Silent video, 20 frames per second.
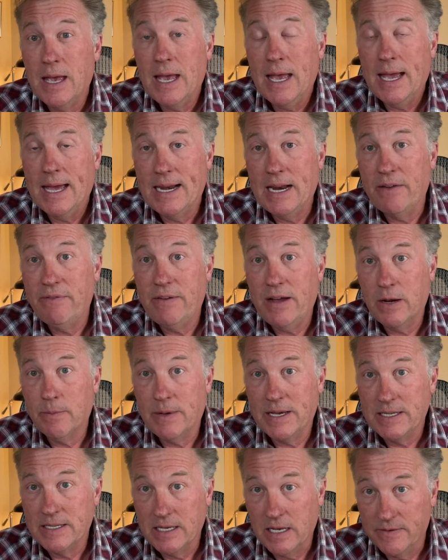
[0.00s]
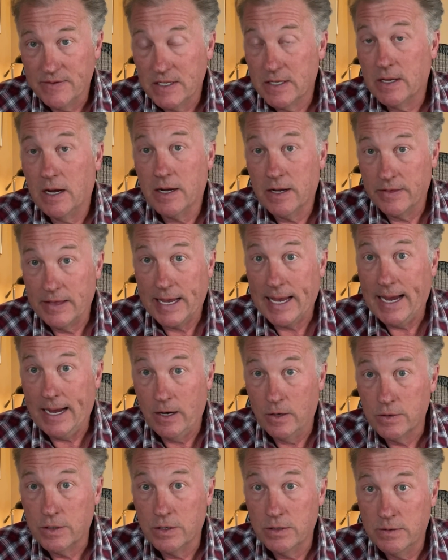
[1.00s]
And I found myself stuck on the
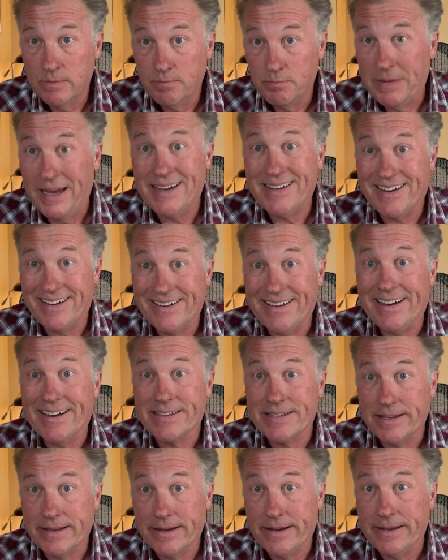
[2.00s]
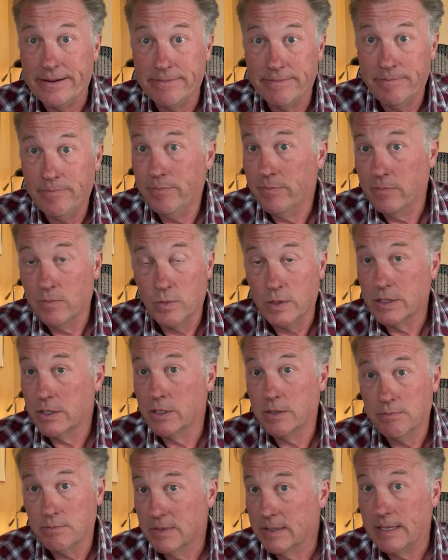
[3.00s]
couch, baked down Oxycontin,
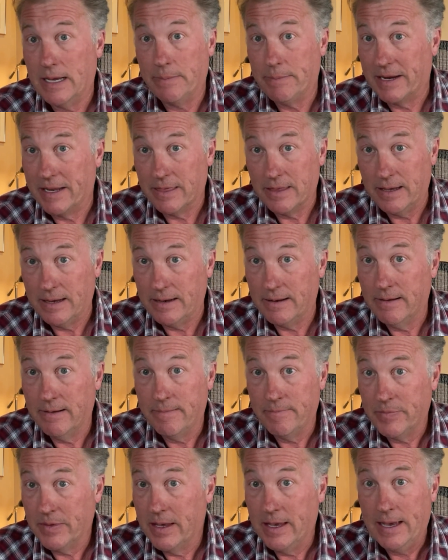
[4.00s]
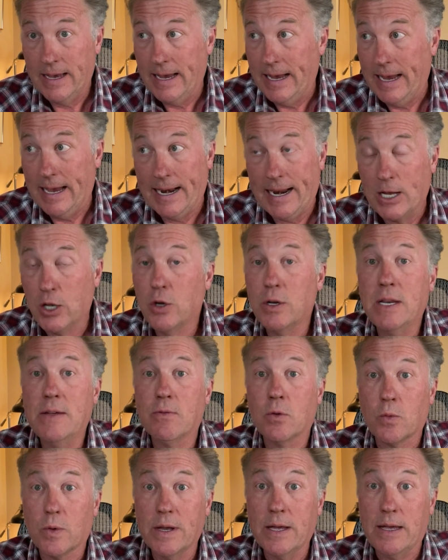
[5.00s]
which not my thing, and I couldn't
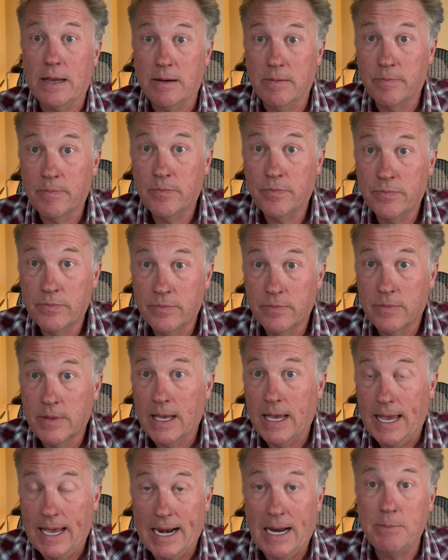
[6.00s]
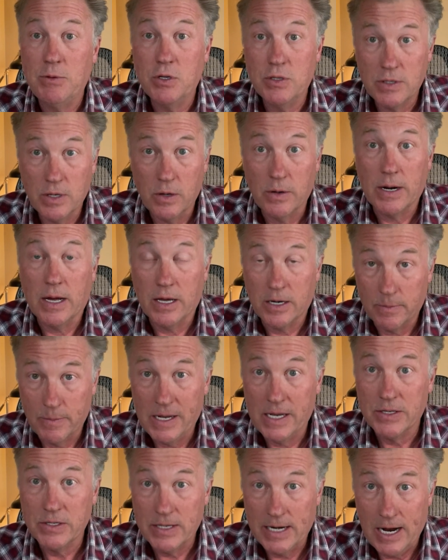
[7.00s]
even read. And I'm used to going 100
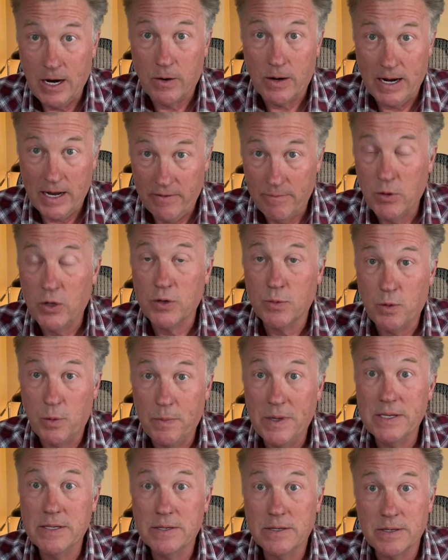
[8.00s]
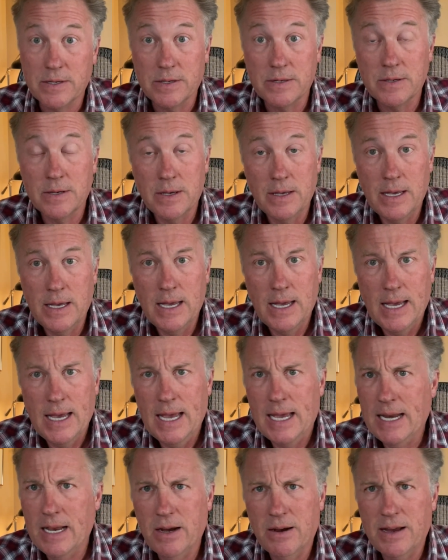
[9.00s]
miles an hour. I have multiple businesses.
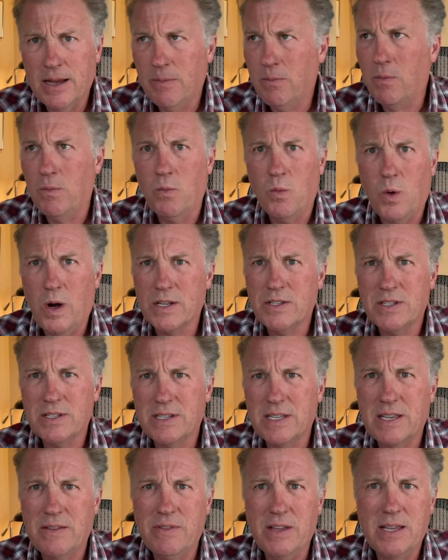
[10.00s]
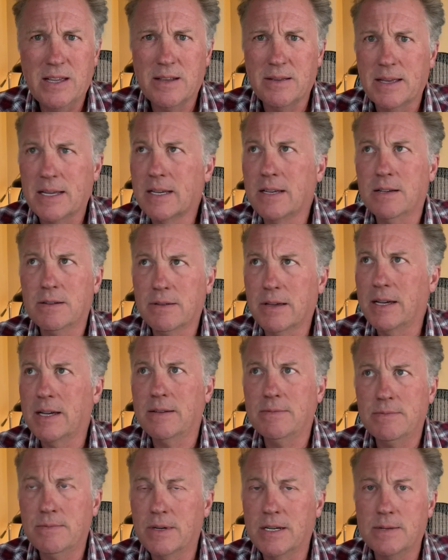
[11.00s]
And here I am watching TV and I'm like, okay,
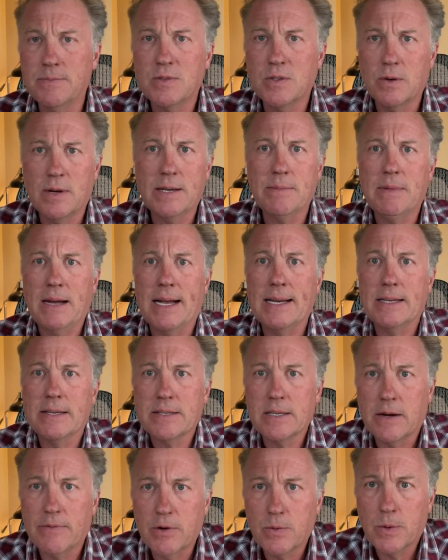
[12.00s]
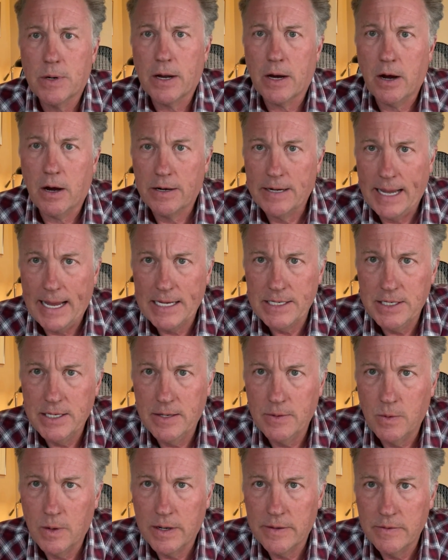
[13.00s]
well, so I discovered what a
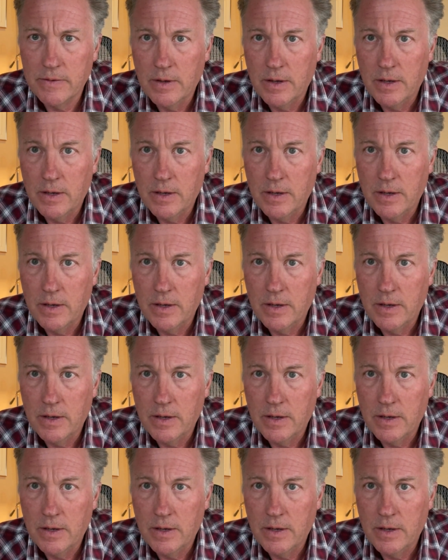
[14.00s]
Kardashian was.